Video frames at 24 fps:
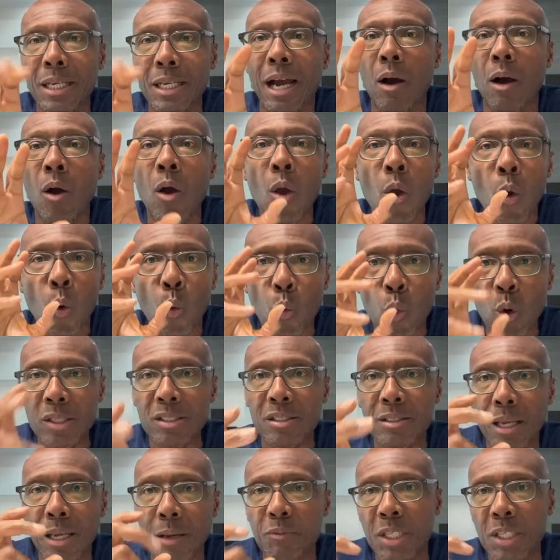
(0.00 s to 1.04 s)
Now,
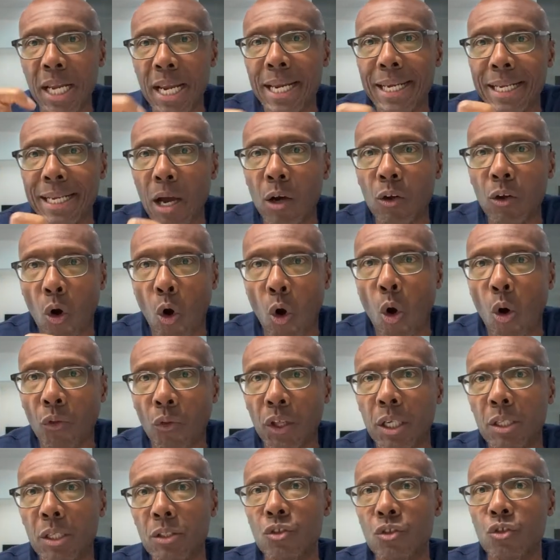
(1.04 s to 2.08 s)
once I've taken out all
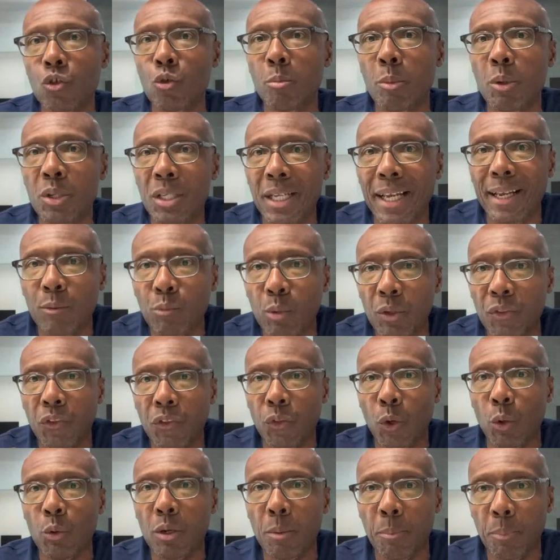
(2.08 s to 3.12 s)
the consumer debt with the
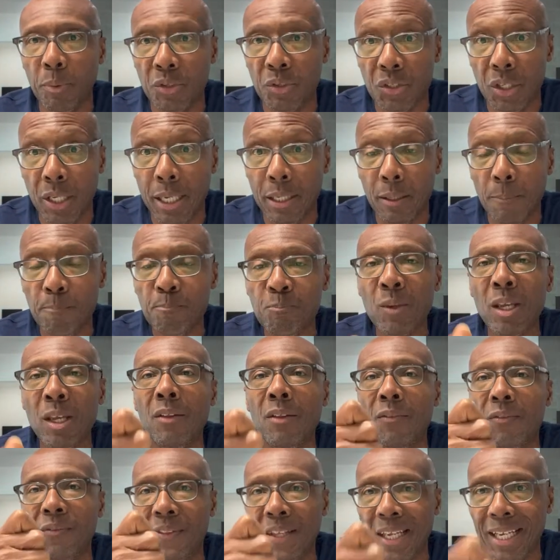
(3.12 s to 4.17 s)
30%,
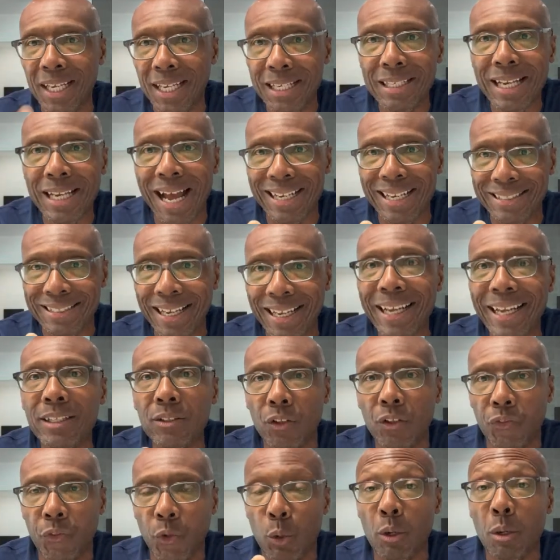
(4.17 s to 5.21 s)
then I take
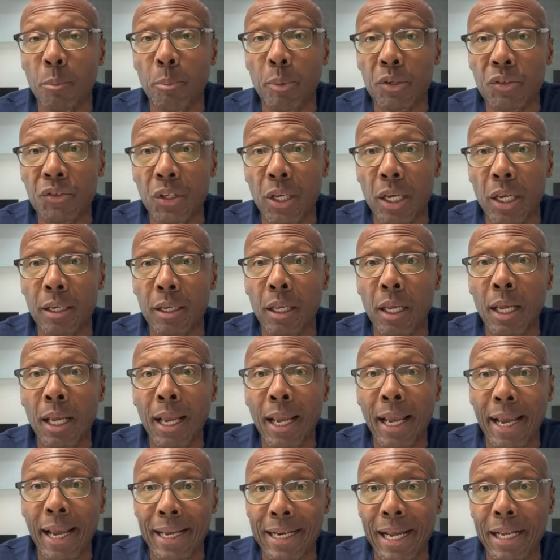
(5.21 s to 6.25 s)
the 30%
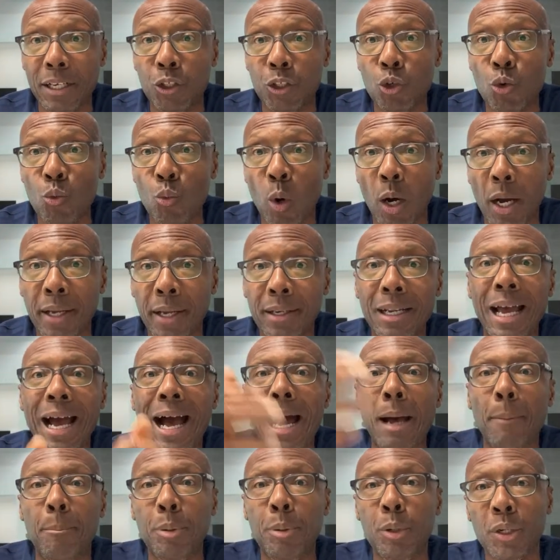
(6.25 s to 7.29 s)
and I do what?
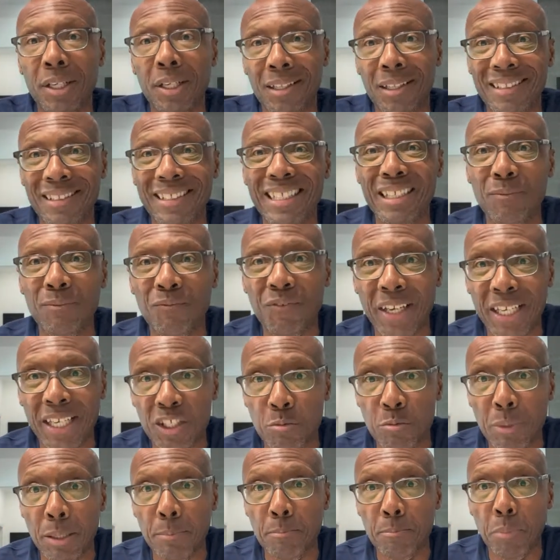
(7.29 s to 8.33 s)
I put it in the
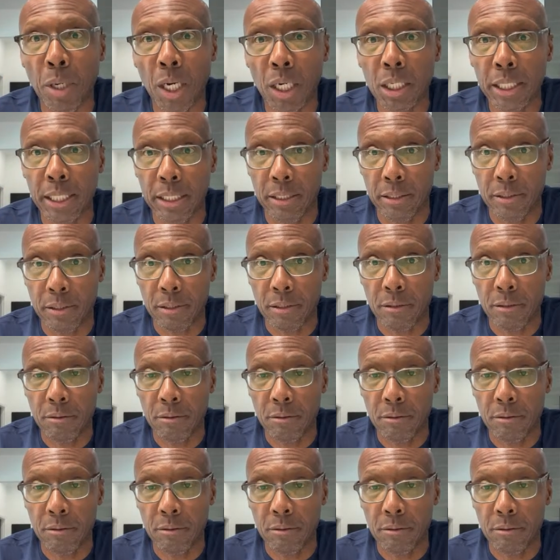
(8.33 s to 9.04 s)
investment bucket.